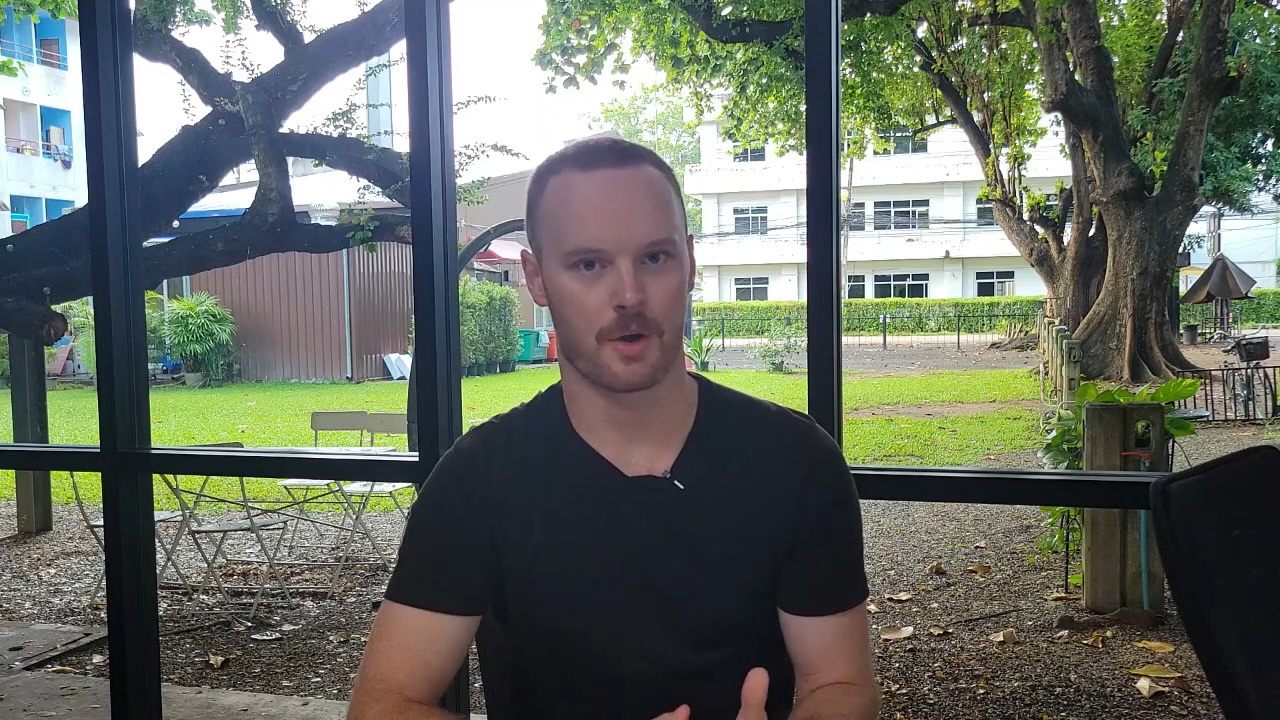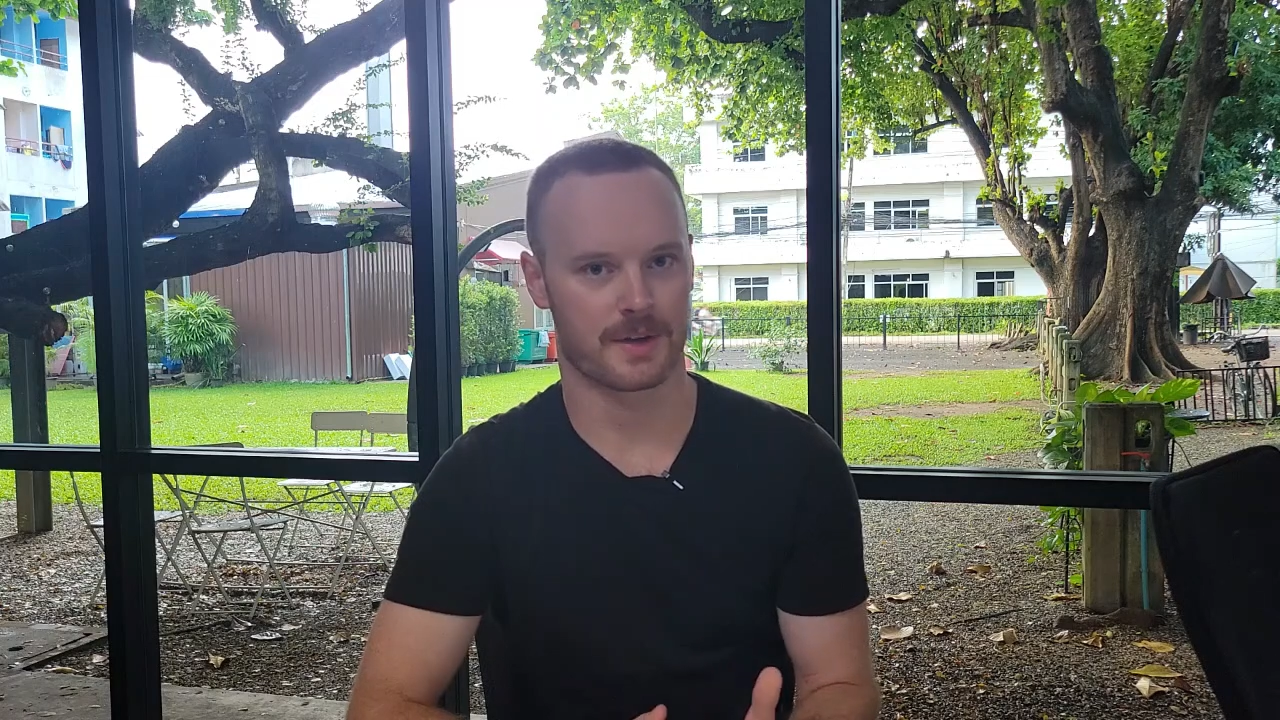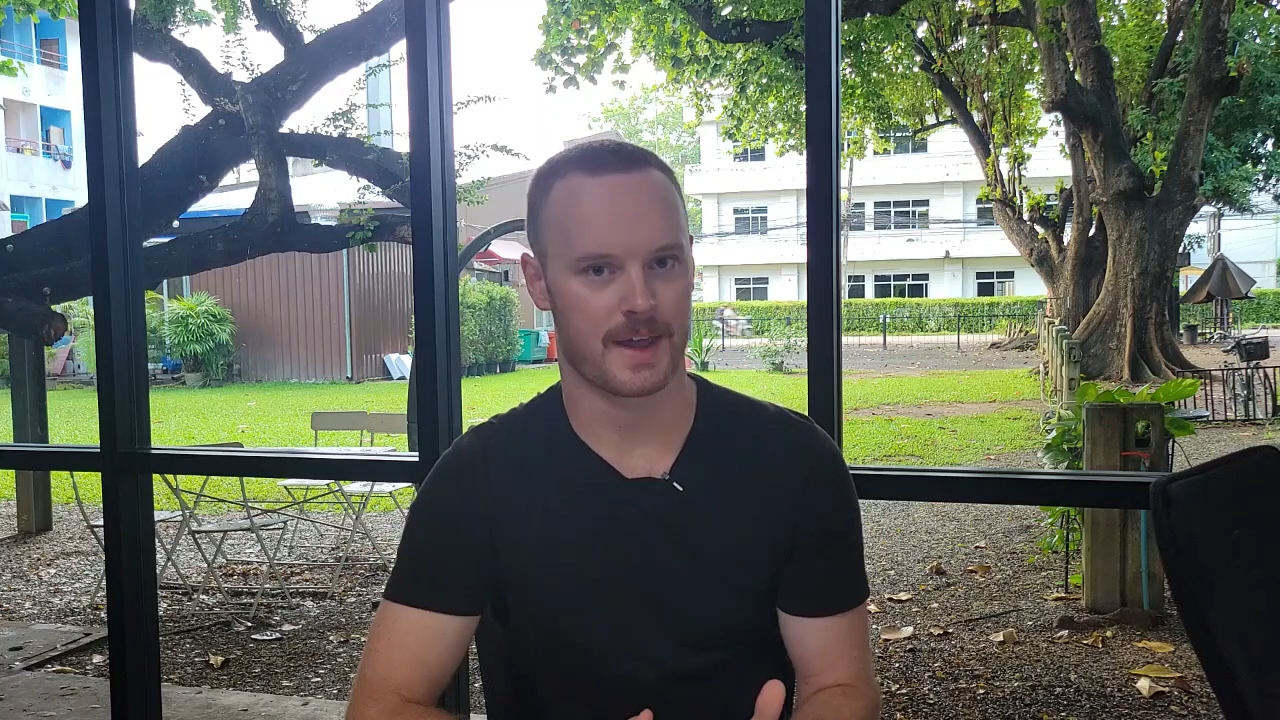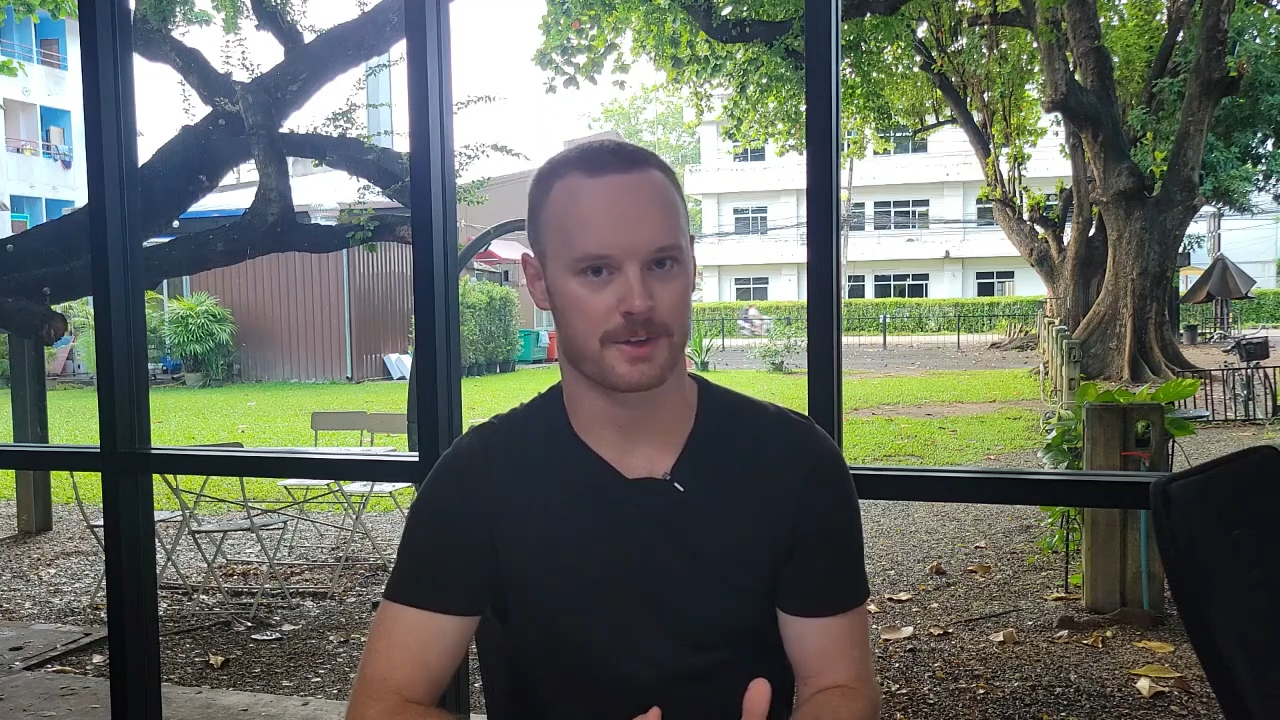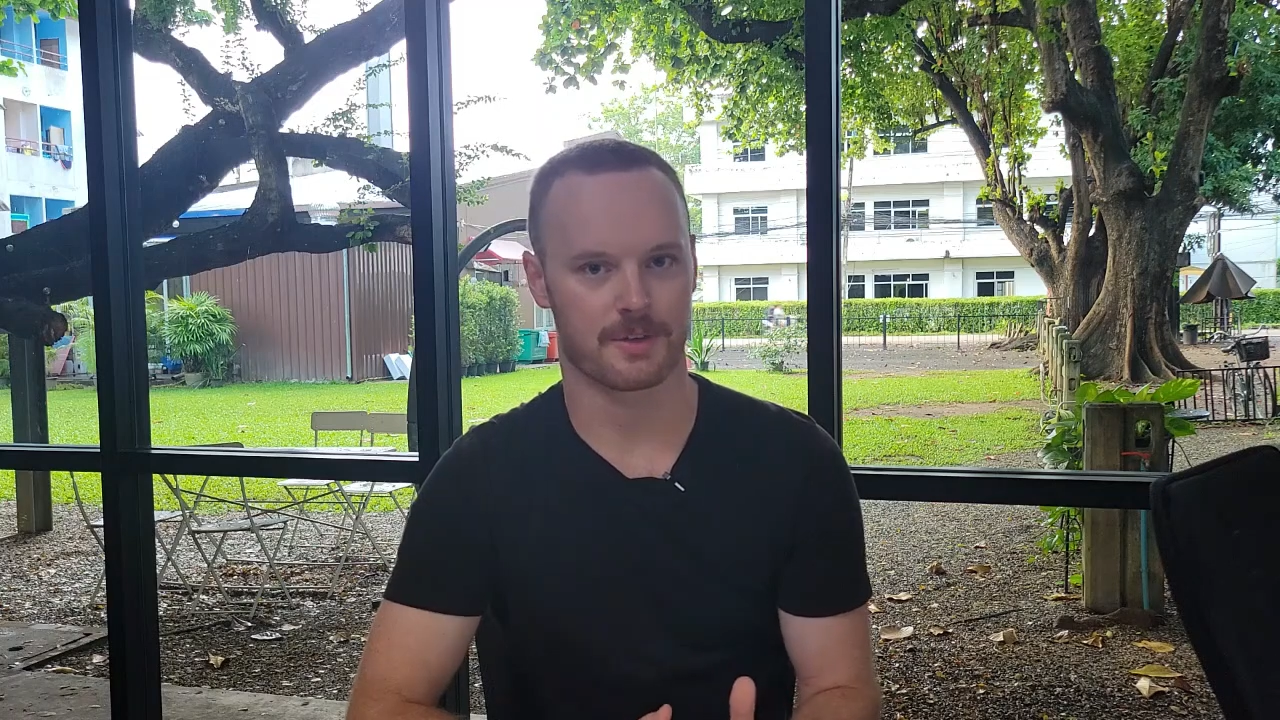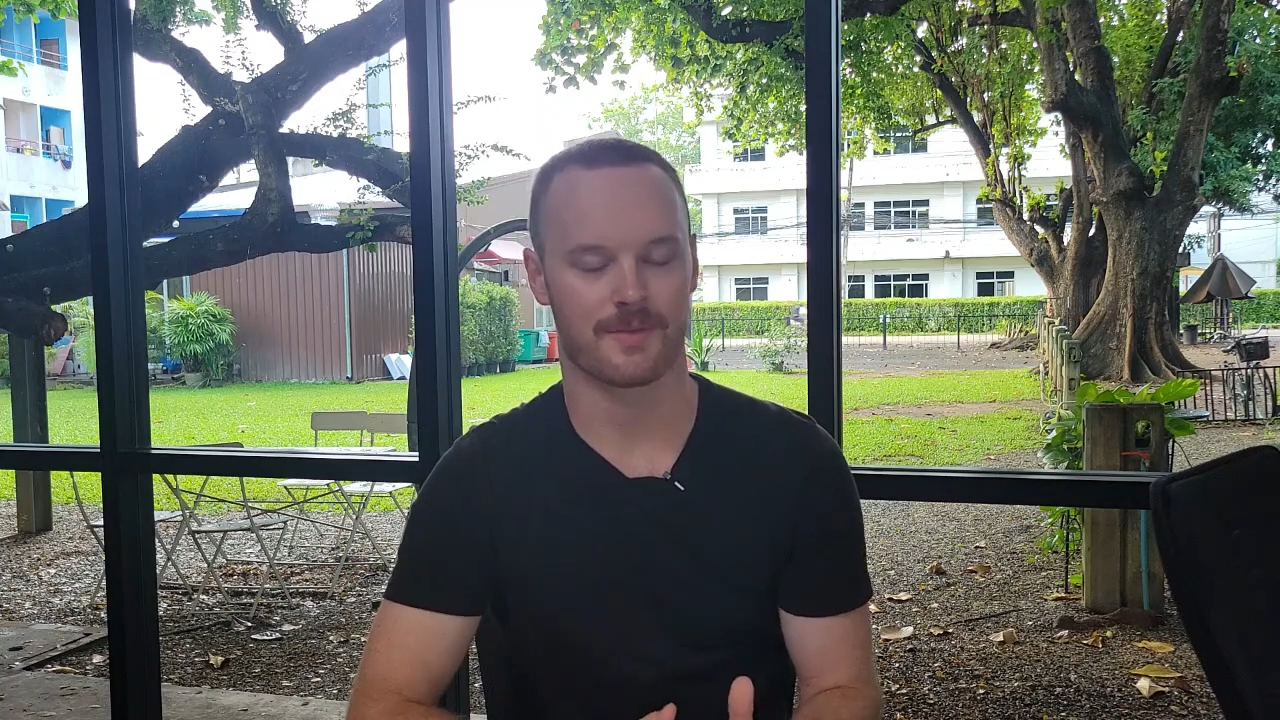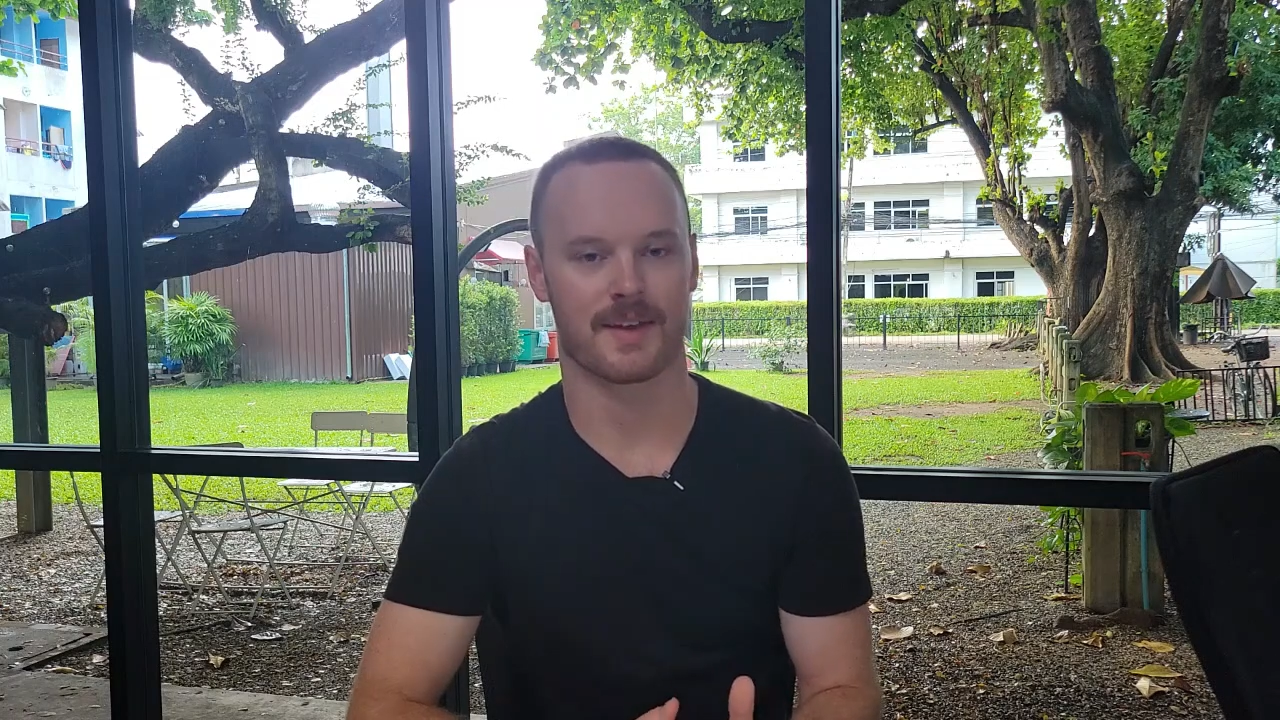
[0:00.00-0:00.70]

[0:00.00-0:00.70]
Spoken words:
O category